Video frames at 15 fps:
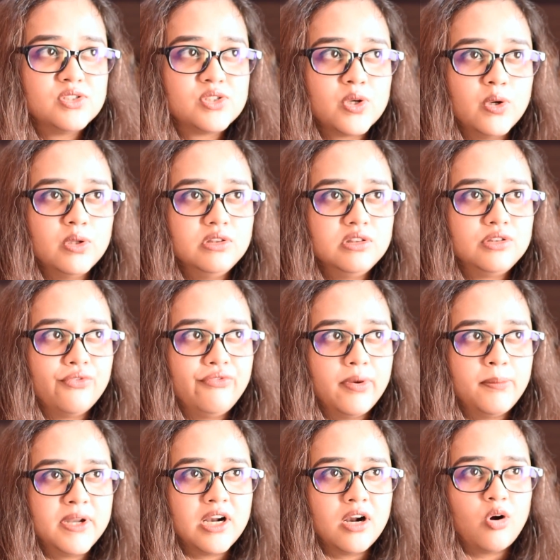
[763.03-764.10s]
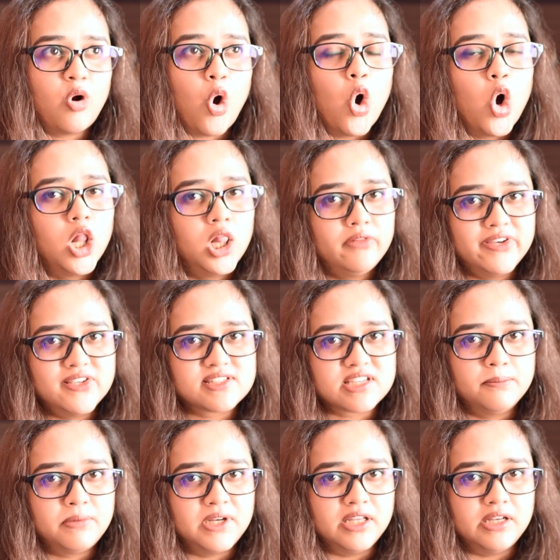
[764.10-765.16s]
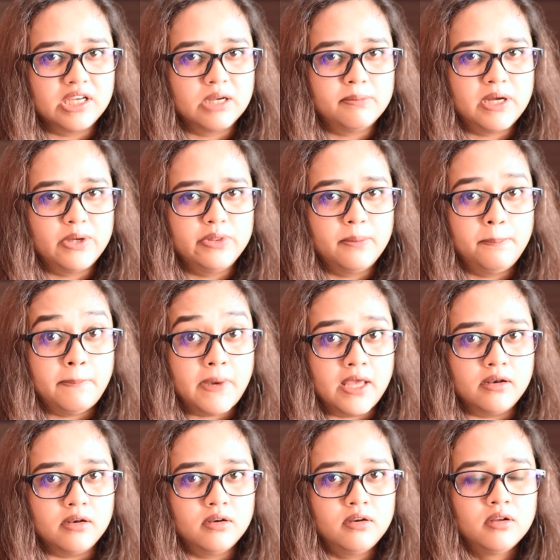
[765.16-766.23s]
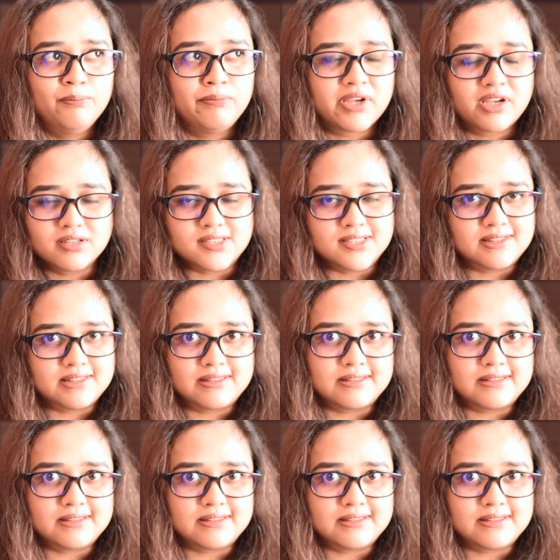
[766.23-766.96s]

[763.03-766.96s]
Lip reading: So the women are always complaining about the men because